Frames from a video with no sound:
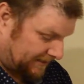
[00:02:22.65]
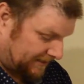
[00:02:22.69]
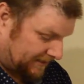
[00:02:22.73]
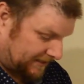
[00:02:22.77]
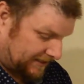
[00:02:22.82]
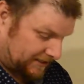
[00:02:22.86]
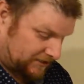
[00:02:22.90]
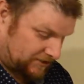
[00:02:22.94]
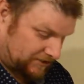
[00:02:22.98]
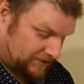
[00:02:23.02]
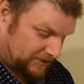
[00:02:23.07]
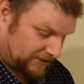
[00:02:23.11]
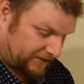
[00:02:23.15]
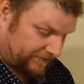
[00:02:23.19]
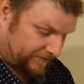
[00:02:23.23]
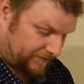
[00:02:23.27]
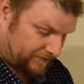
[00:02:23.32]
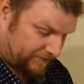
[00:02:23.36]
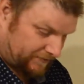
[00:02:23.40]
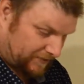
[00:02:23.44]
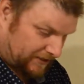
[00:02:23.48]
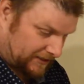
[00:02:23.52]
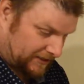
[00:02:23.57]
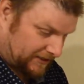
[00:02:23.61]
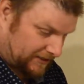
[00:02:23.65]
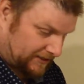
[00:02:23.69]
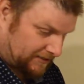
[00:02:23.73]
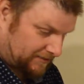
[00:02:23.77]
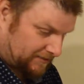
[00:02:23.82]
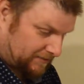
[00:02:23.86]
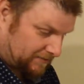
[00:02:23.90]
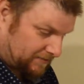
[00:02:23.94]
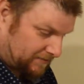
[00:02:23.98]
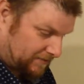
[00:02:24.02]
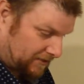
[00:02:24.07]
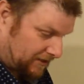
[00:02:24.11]
As you've seen from my
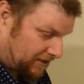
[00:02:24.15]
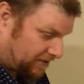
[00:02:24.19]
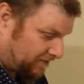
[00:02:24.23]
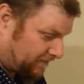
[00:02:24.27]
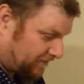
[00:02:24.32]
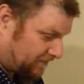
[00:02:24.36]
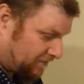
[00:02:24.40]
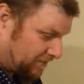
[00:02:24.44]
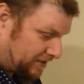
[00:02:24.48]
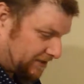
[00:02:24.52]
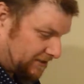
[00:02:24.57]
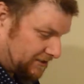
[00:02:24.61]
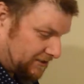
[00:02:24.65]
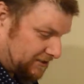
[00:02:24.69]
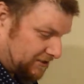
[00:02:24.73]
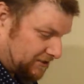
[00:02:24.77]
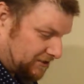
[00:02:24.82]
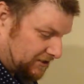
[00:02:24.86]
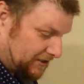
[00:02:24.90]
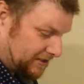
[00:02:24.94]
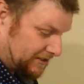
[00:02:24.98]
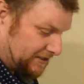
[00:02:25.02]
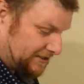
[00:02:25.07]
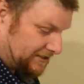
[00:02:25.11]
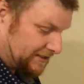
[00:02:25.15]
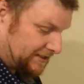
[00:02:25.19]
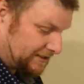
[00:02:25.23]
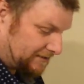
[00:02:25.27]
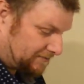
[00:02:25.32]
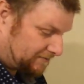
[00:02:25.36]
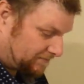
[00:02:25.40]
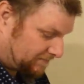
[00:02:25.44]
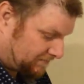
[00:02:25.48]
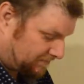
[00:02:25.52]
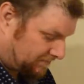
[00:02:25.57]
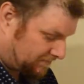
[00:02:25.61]
overwintered chilies
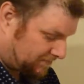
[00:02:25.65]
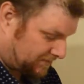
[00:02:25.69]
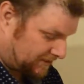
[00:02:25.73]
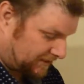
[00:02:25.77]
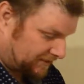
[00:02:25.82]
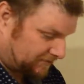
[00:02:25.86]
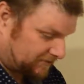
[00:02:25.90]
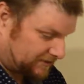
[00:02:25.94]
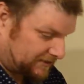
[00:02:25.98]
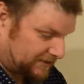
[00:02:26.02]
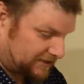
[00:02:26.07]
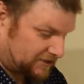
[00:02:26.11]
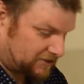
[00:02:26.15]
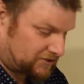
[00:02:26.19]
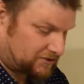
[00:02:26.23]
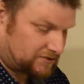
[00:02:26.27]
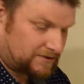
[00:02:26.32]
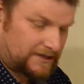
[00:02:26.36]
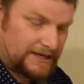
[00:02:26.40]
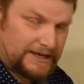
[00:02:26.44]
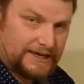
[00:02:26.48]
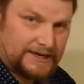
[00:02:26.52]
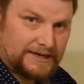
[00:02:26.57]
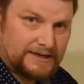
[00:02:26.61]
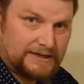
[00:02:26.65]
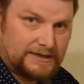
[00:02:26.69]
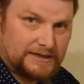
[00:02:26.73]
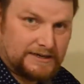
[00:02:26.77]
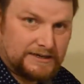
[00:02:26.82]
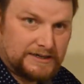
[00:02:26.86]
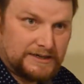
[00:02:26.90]
downstairs, you can